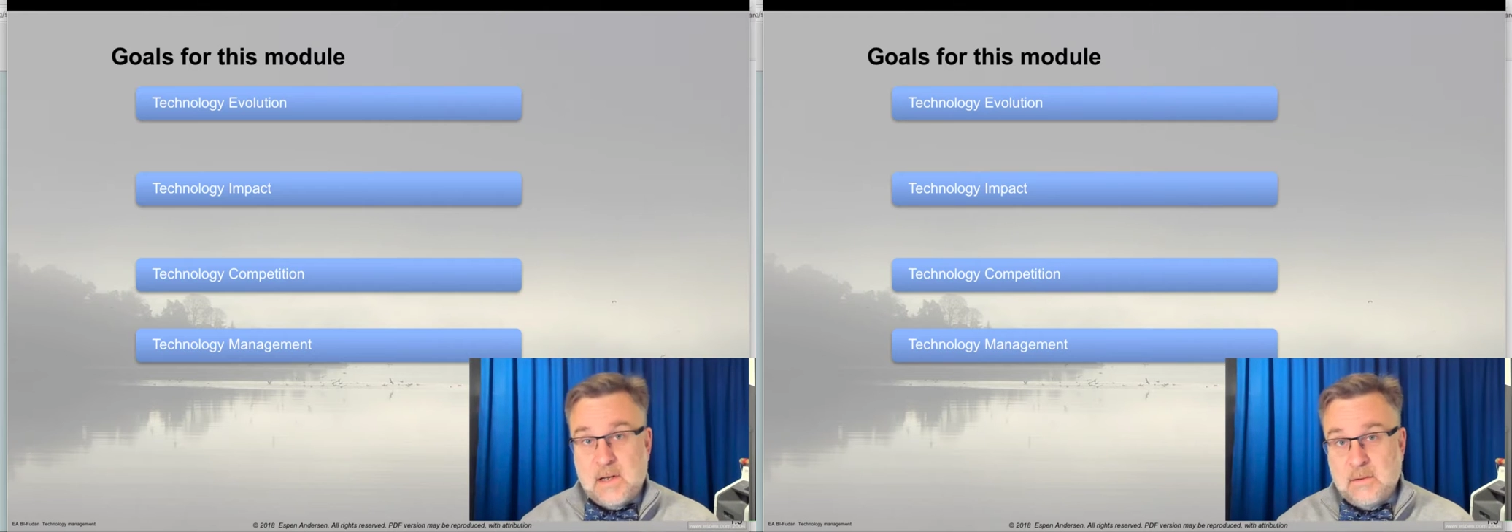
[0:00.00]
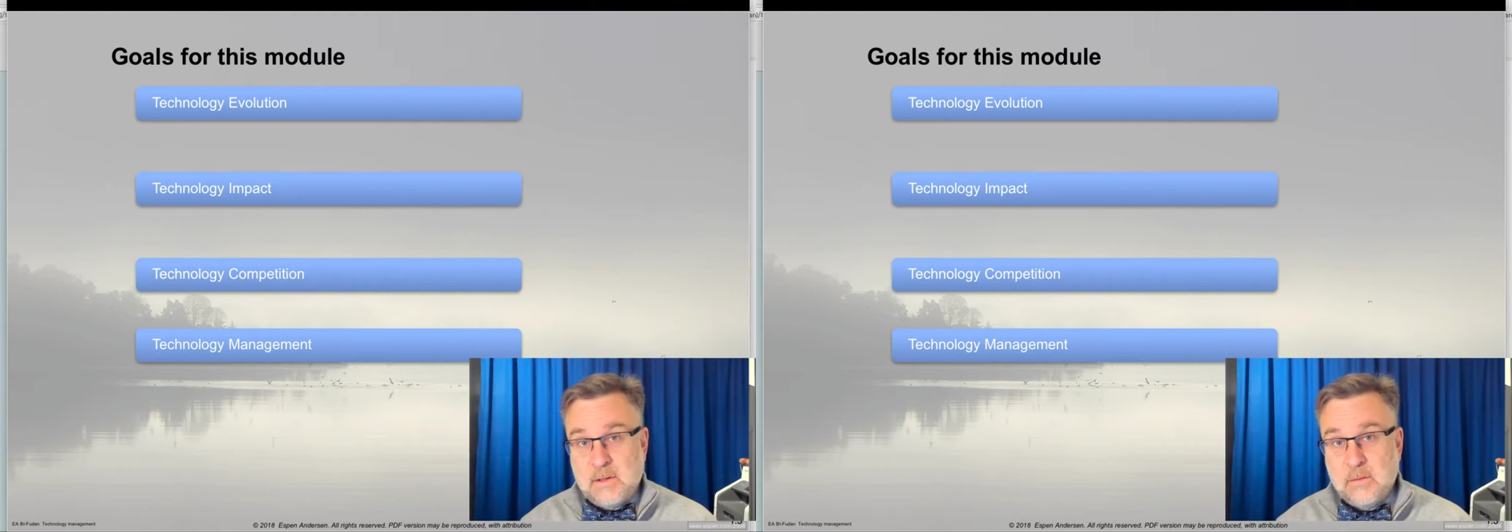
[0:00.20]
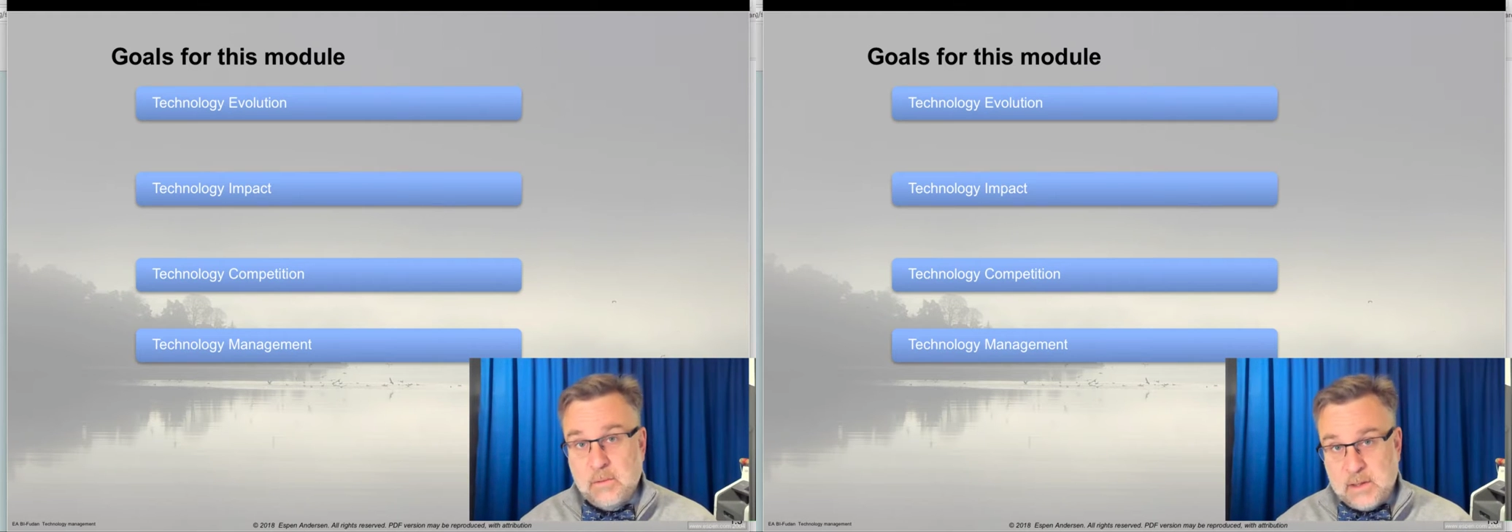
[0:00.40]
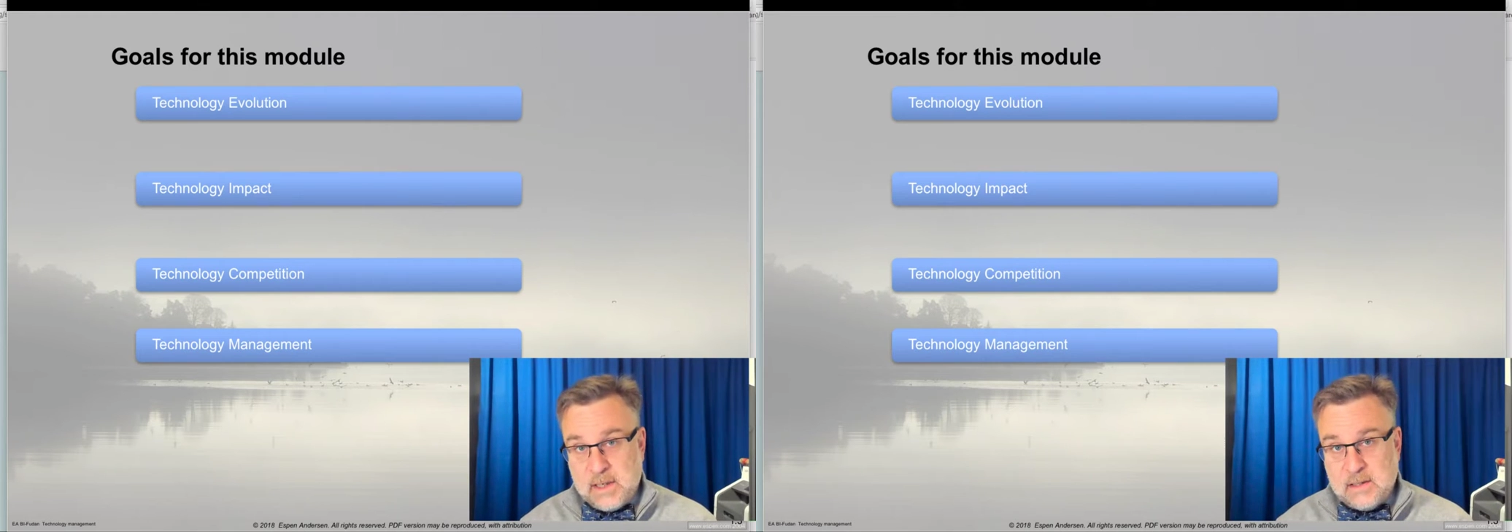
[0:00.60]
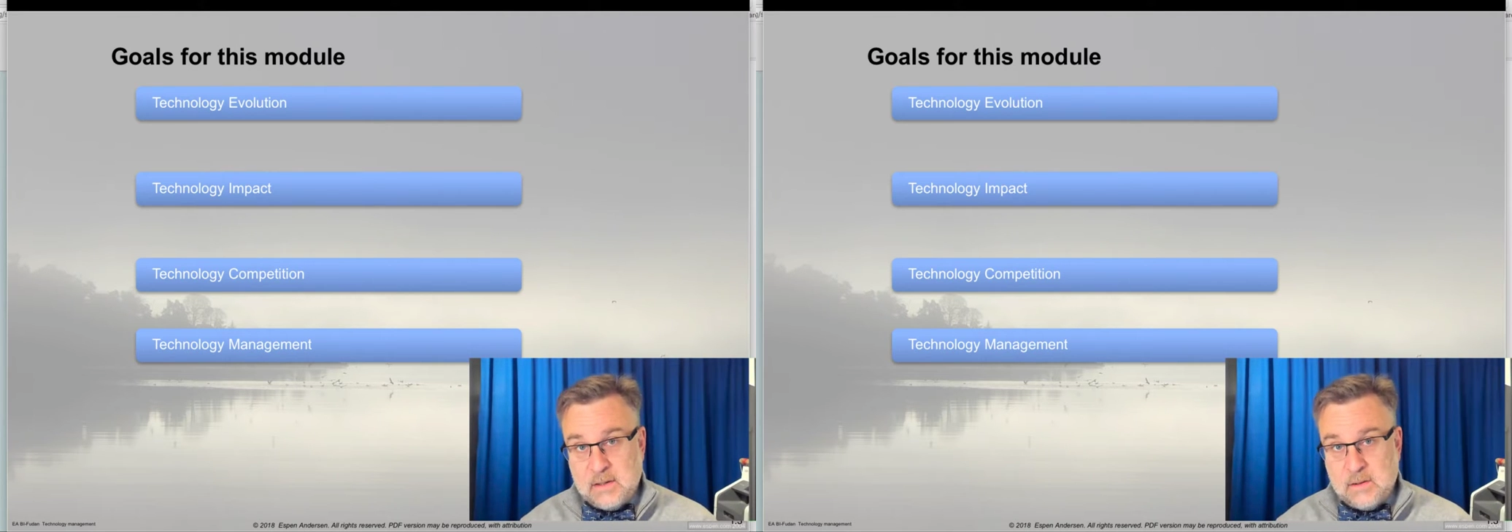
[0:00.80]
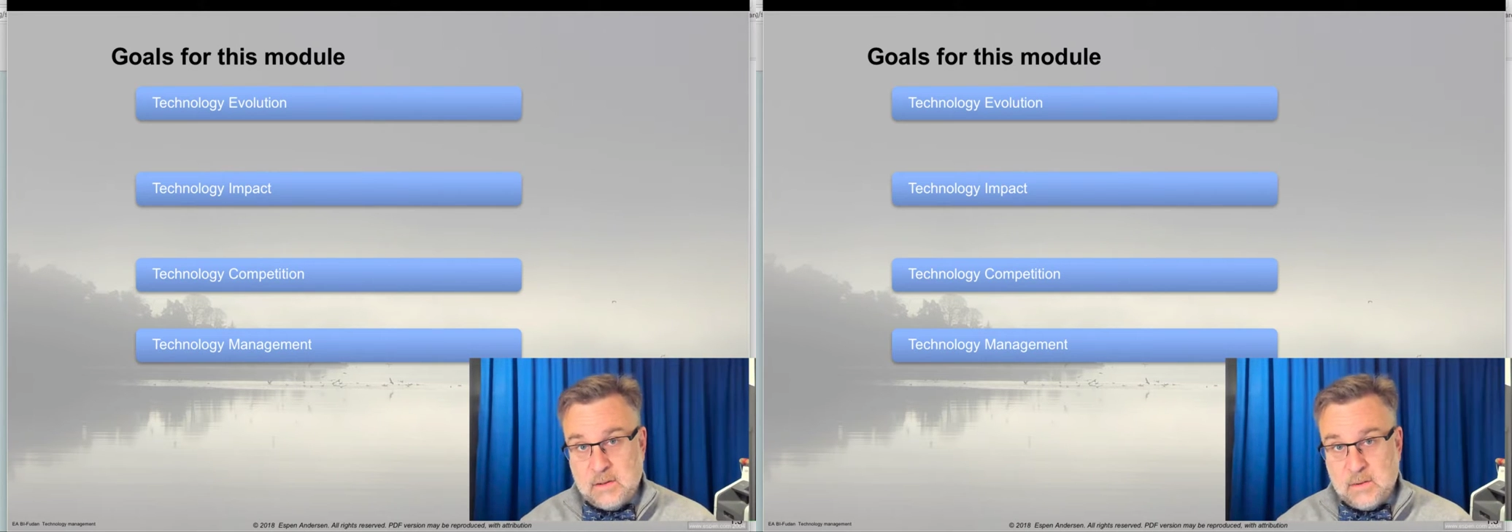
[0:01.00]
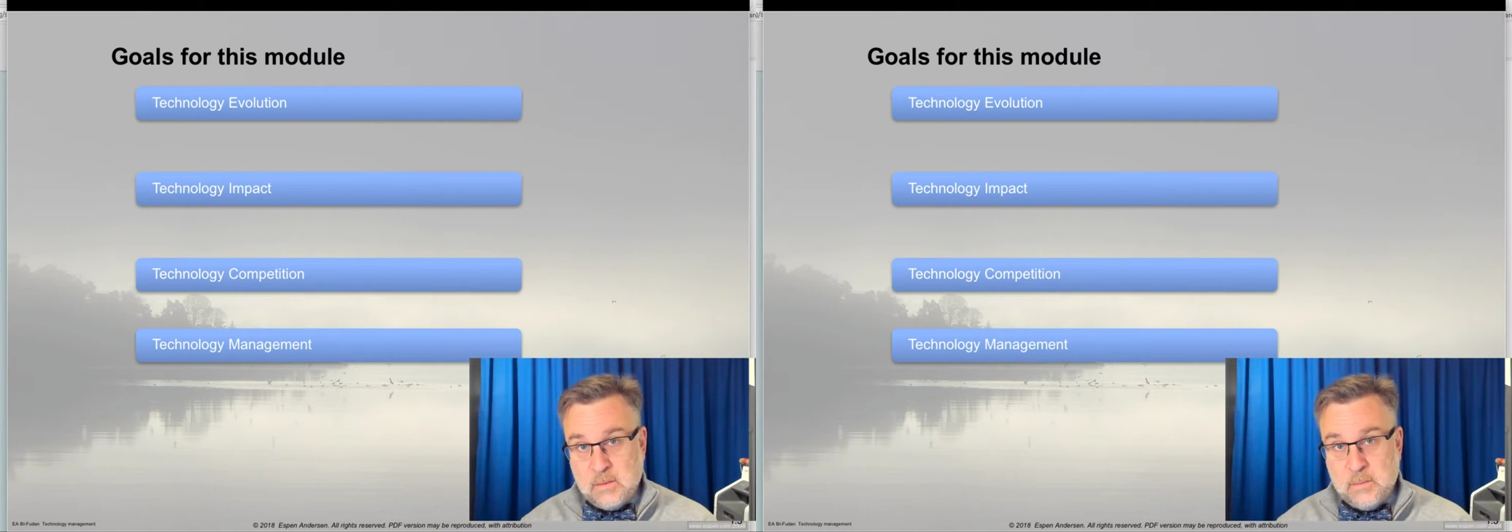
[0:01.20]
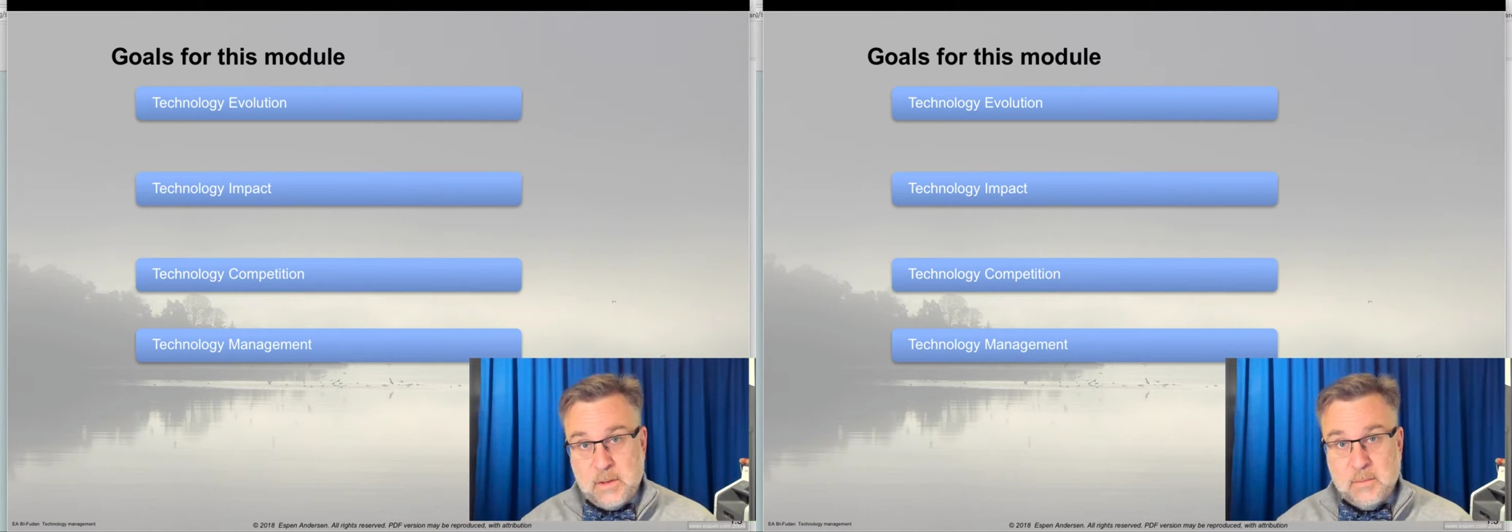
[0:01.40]
how do you relate
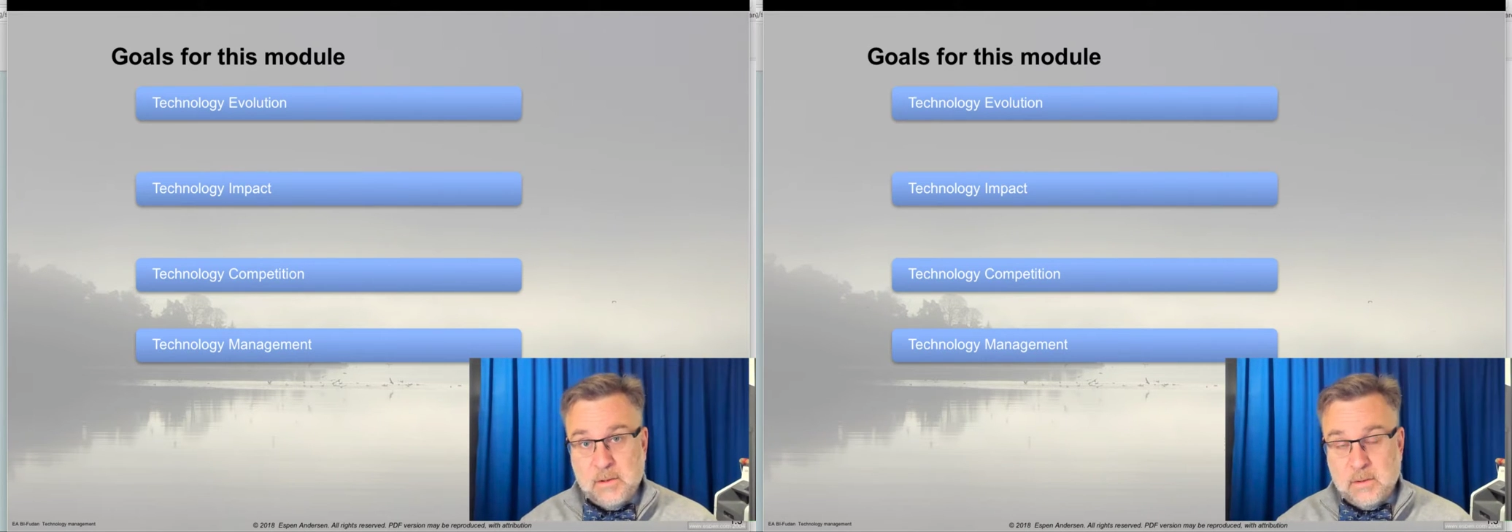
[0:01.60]
to the people